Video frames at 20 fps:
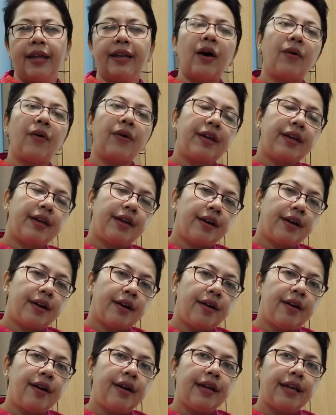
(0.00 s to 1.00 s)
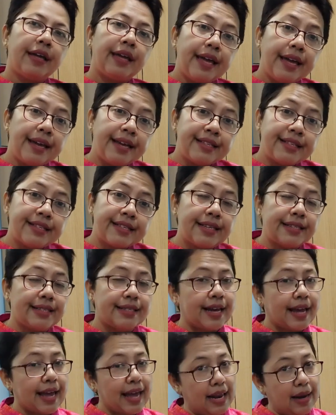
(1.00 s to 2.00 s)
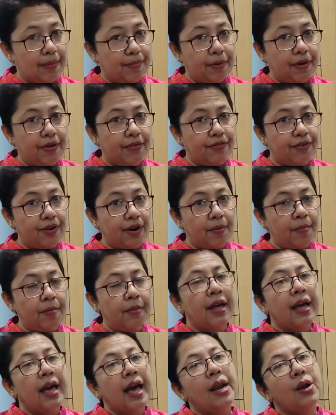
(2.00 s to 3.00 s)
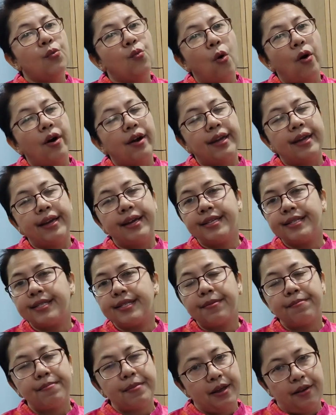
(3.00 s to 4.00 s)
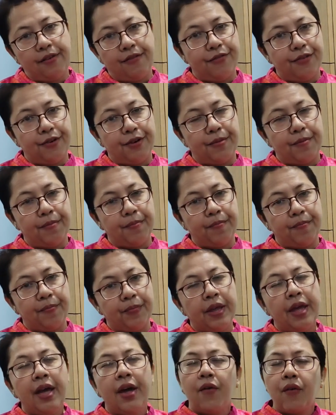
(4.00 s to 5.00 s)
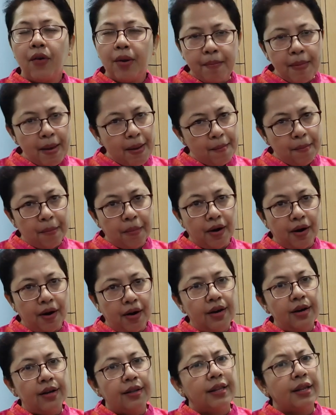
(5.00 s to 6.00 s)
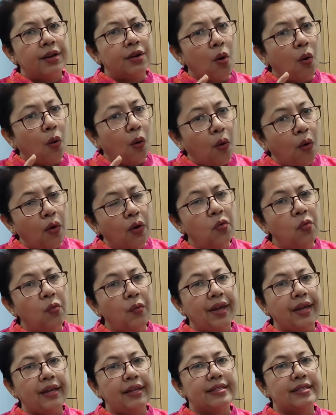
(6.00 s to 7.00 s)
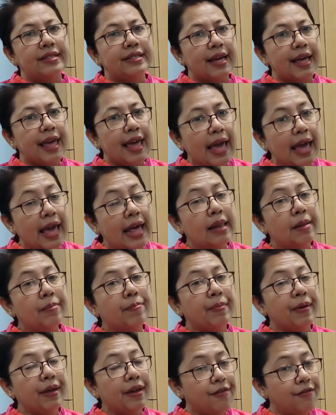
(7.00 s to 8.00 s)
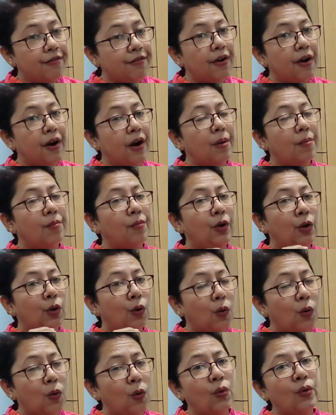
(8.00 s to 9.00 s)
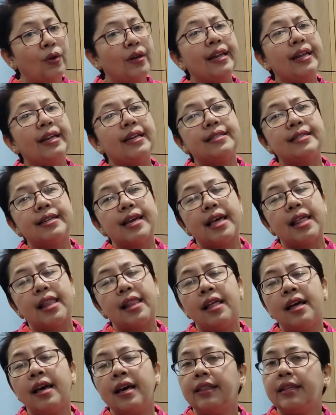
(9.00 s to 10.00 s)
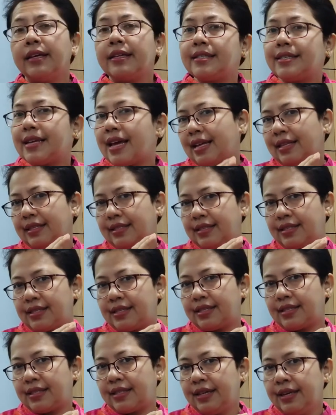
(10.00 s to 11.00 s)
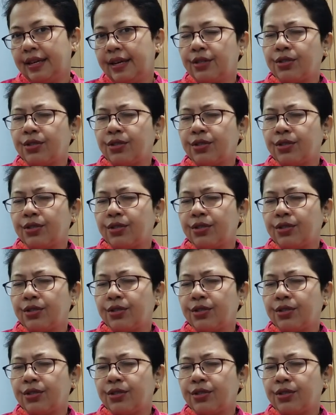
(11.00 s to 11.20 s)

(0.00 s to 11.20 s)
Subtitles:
Now here, is the helping verb and walking is the main verb. Remember that always the helping verb will only tell the tense.